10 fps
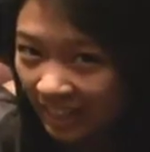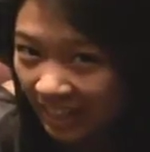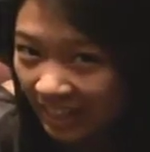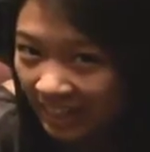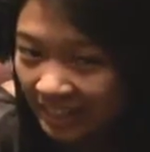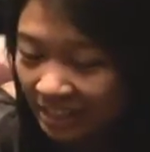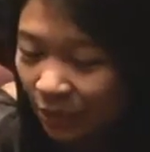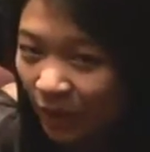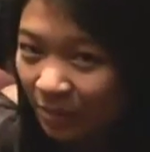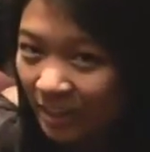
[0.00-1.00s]
ladies
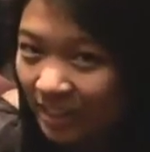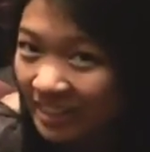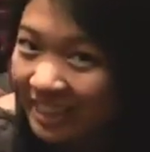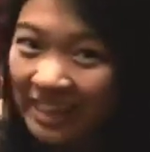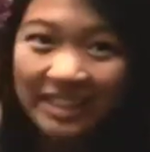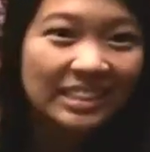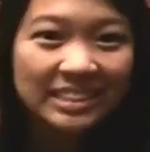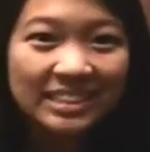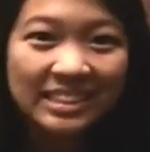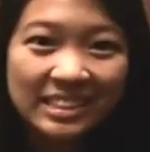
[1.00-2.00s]
show off all their
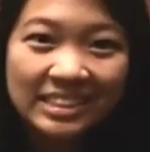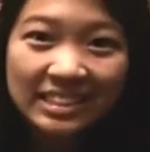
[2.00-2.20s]
talents.